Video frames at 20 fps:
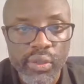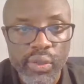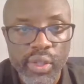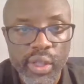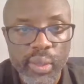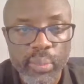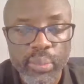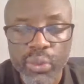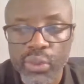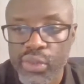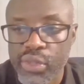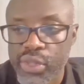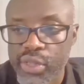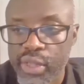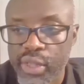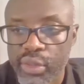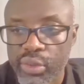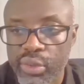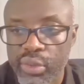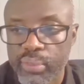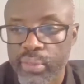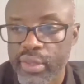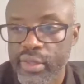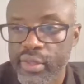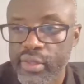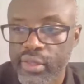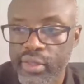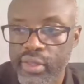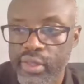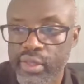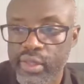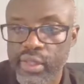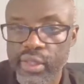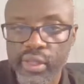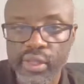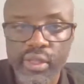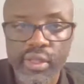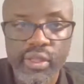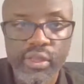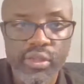April is still a good month
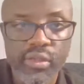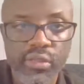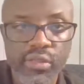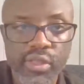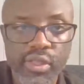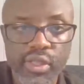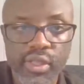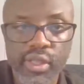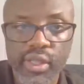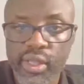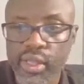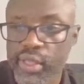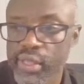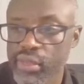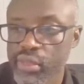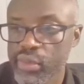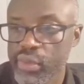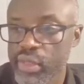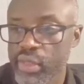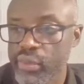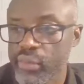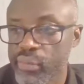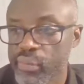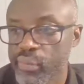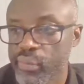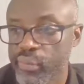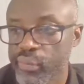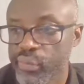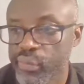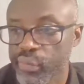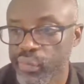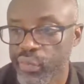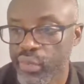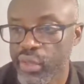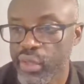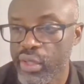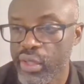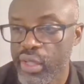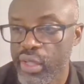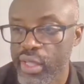to visit the country.
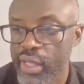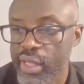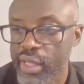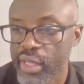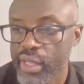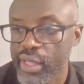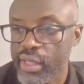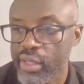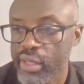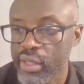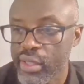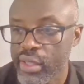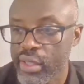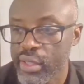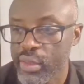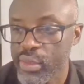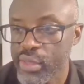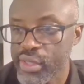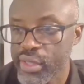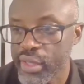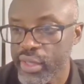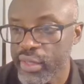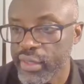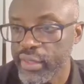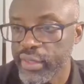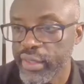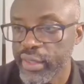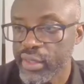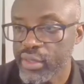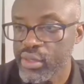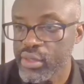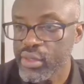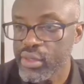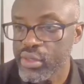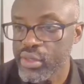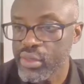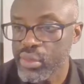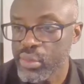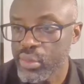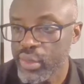Is there anything else
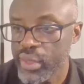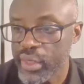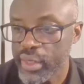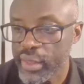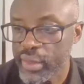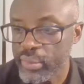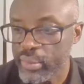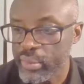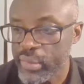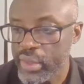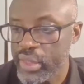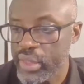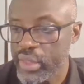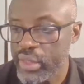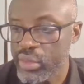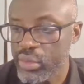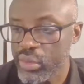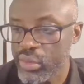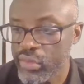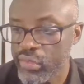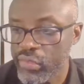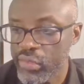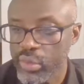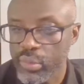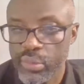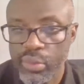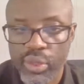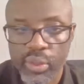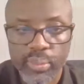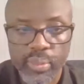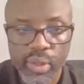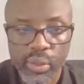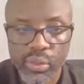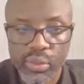you would like me to inform you about?